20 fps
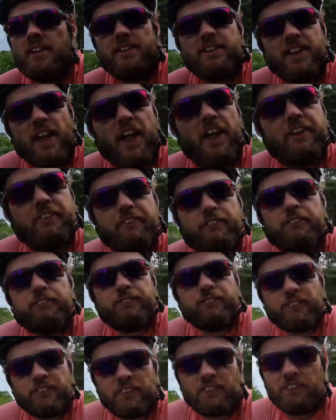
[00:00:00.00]
So,
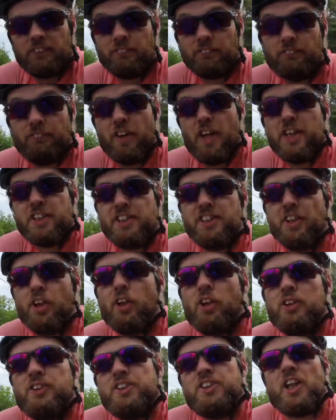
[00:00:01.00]
first
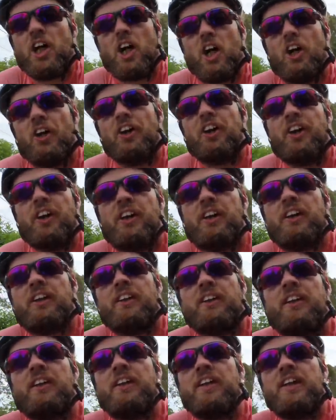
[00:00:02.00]
thoughts on
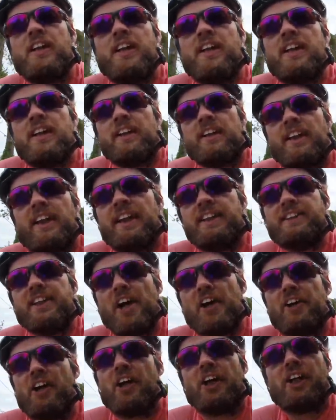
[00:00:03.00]

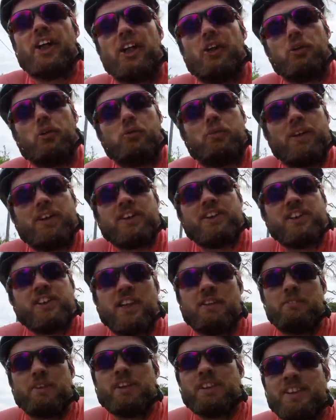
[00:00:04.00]
Ketone IQ will be the
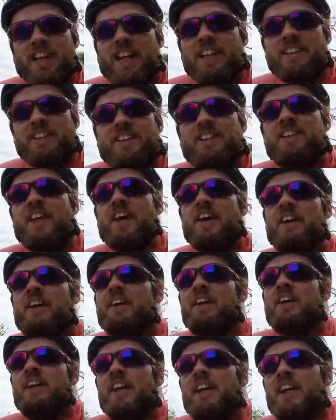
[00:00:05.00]
stomach test,
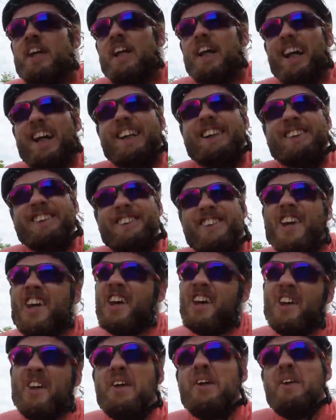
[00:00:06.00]
and
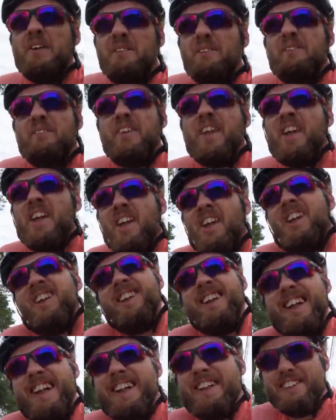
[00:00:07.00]

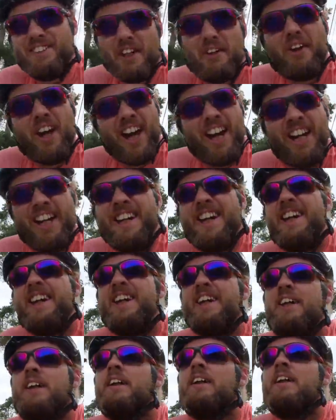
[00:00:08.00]
it's okay.
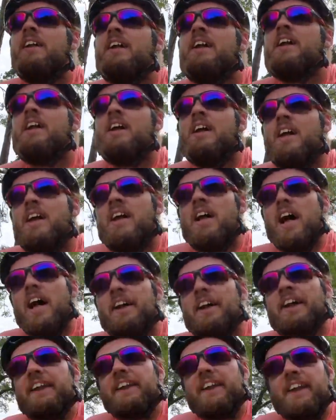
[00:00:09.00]
I
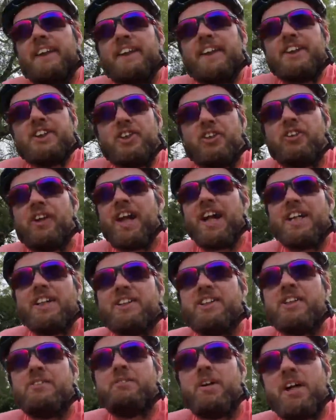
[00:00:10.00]
think the initial
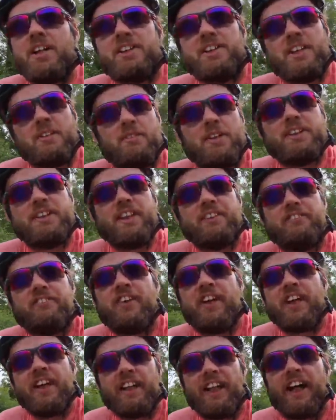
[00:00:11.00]
reaction, my stomach did
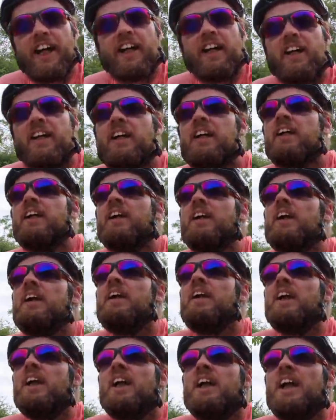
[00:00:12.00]
feel it
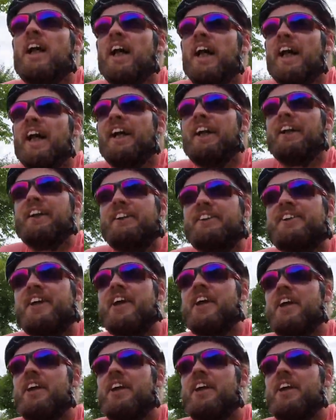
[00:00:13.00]
and